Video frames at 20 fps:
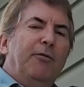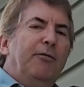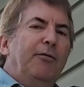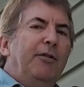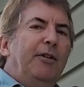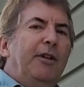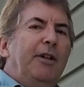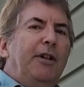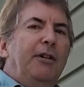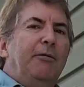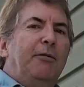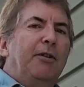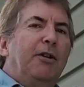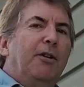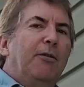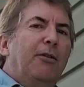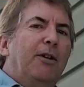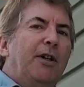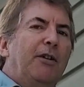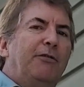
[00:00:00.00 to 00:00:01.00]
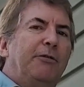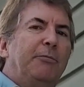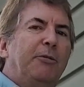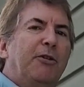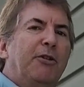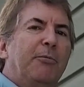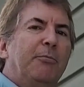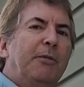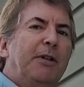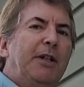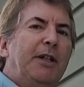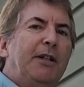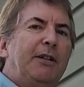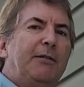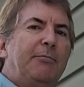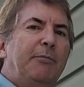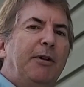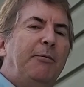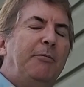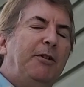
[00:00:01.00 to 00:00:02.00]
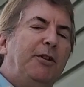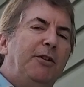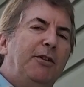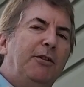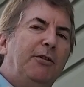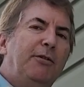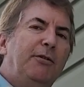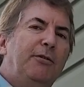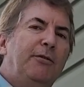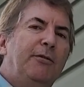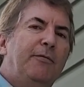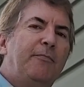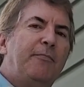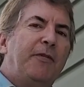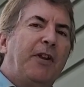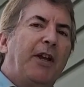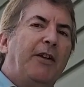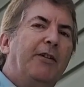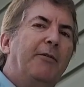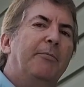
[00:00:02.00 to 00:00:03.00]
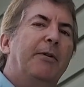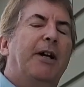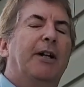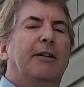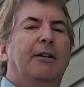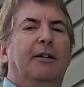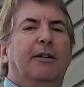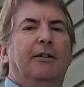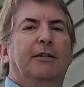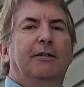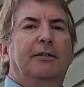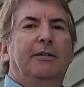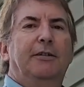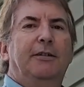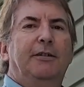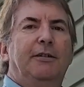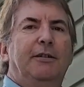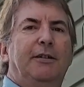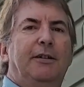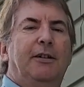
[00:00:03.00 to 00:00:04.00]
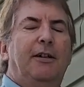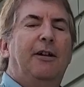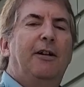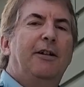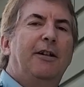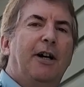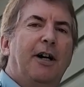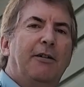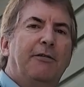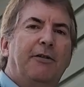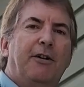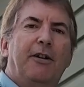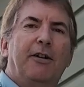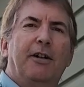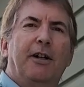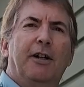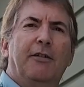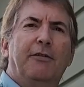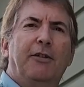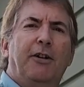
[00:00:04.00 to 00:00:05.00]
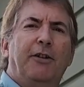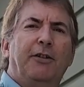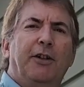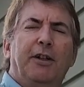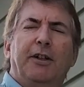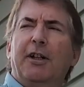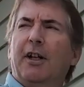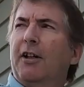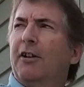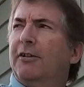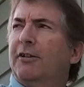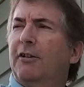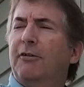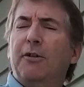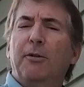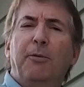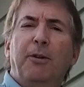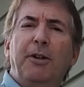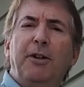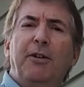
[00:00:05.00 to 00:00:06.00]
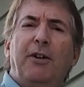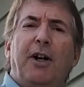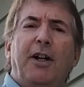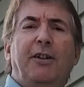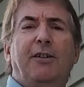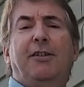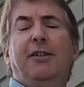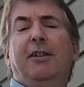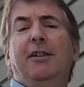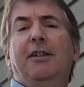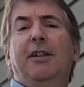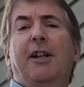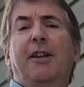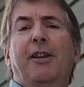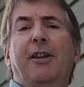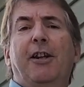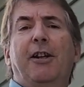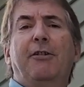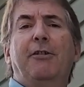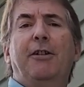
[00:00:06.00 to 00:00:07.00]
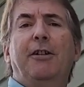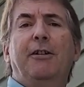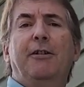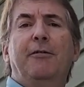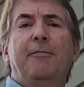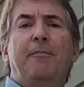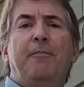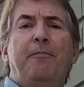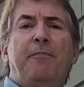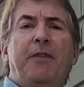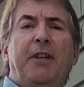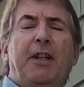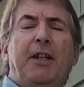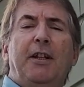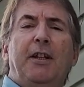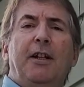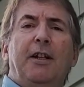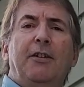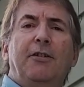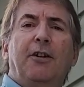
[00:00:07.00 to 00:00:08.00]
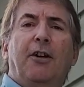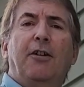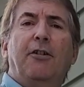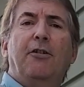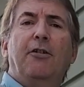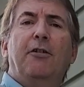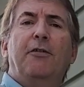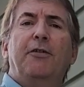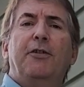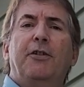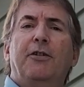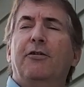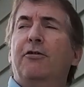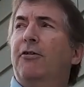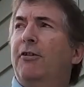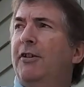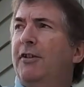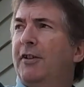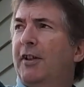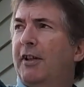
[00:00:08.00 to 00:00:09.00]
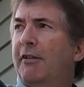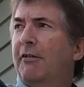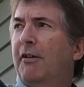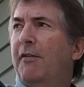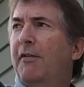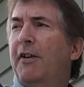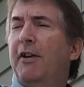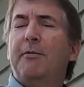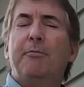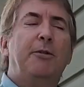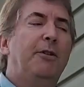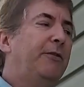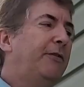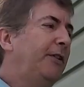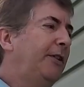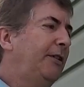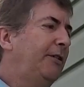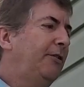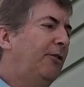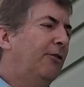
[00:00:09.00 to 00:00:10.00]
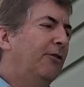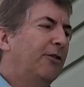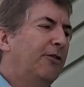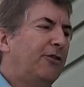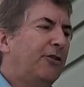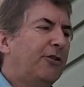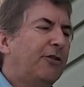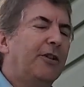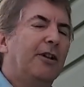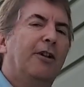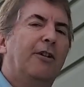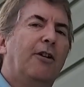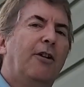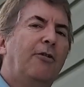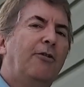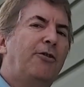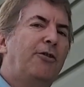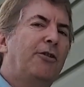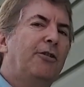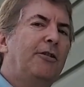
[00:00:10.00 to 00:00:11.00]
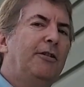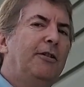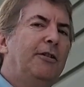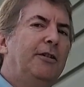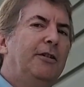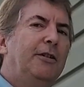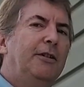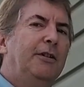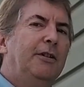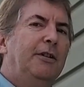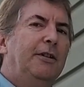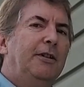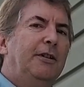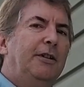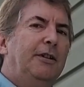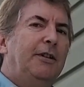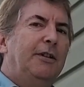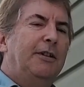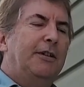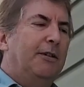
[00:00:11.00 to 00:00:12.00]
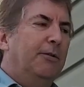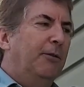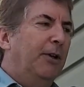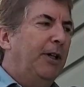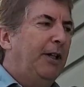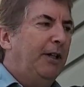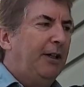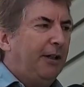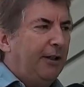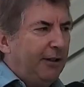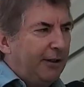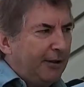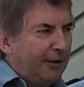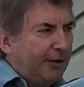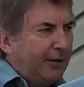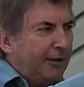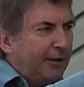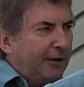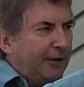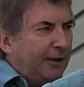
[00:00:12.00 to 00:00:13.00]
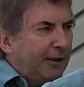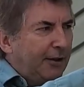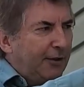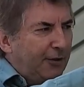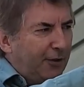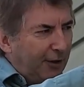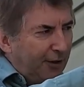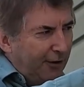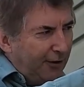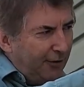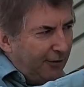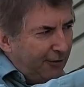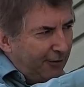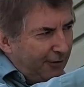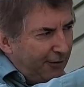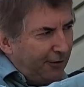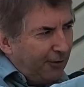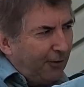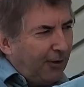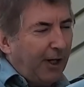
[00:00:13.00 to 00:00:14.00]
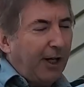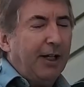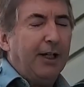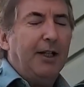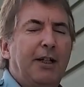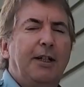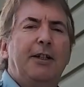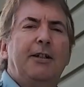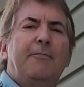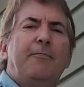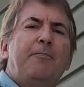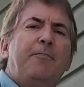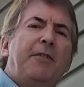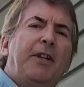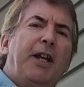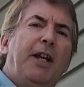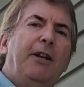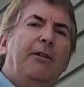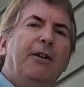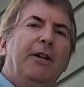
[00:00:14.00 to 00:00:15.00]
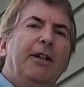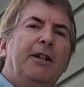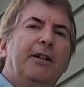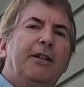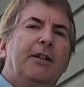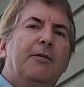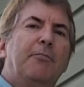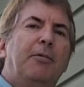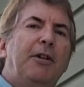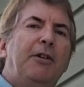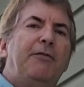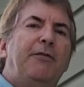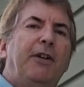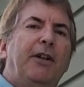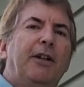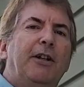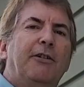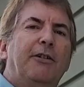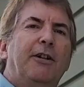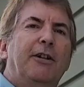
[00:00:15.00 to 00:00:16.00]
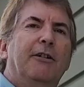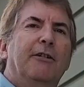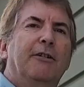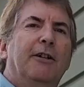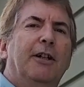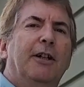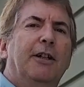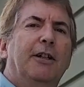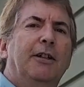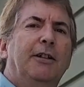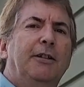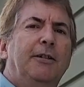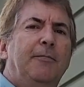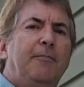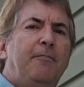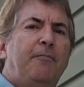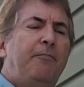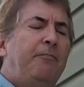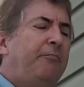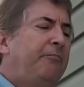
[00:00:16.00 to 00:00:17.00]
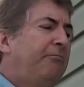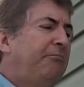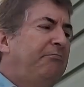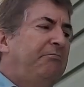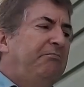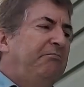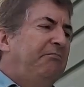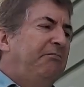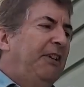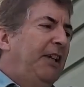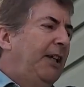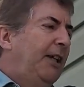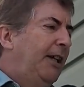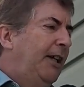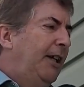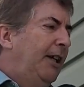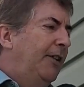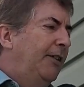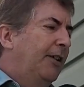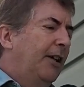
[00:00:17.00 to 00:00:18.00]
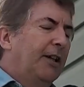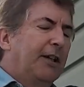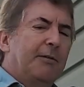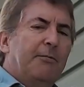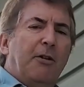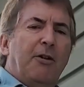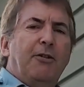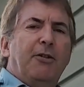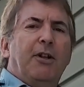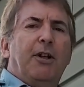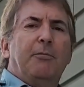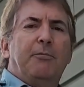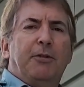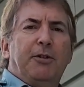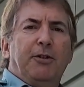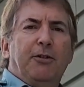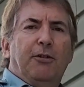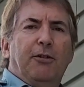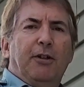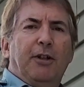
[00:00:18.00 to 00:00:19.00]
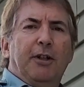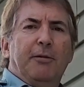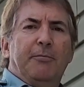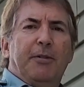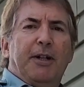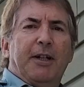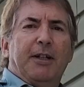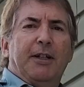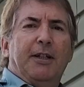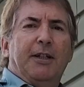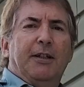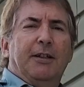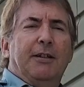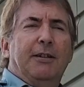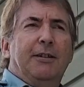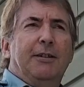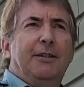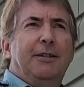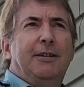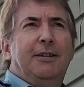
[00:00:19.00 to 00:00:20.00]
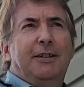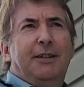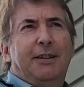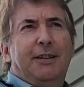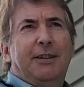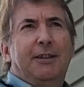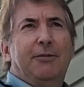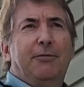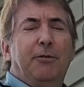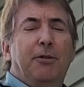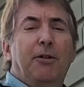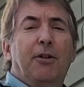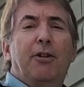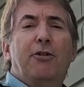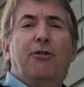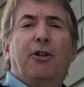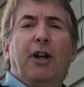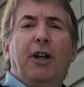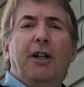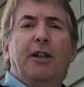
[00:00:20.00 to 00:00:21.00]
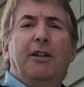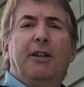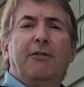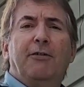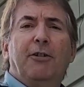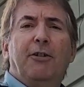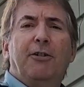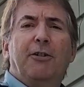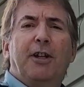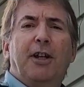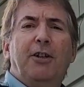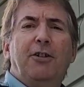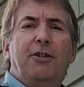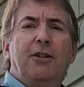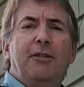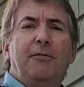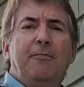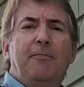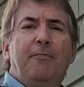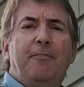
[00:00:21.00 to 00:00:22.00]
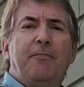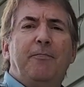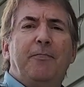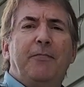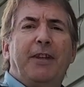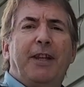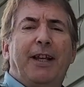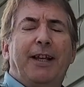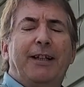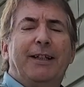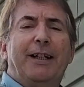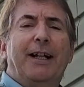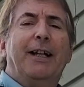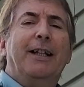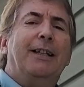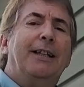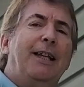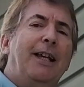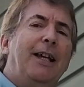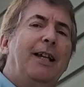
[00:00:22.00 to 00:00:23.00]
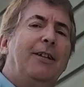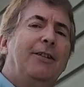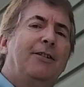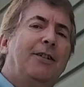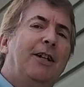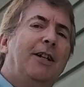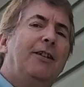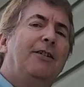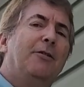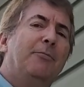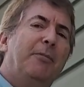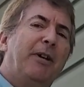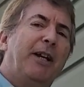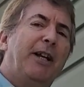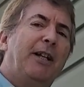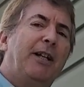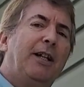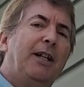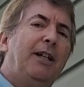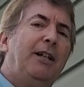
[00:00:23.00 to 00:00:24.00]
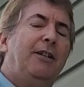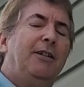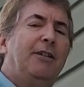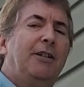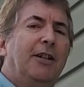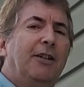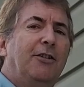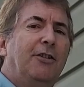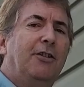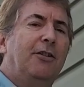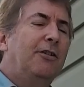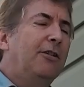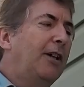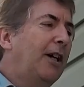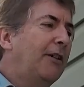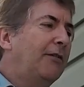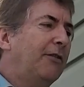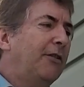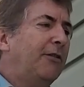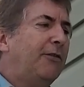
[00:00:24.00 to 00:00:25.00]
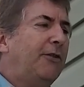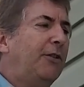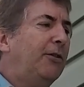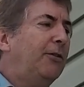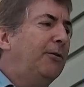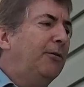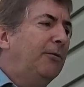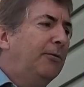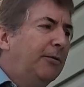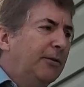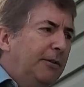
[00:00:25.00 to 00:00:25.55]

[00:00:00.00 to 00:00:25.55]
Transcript: it would go off for about a minute, maybe two, and then back on. On, off all night. And I looked out the window, I see nothing out here. So I don't know if it's the trees that are over there moving or it's just the enclosure, the way it's sitting so high it. Anyway, complete fail out here. It's got to come out. I'll put the old light back in. We're going to try it in a different location. I can't say it's a bad light because it could have a few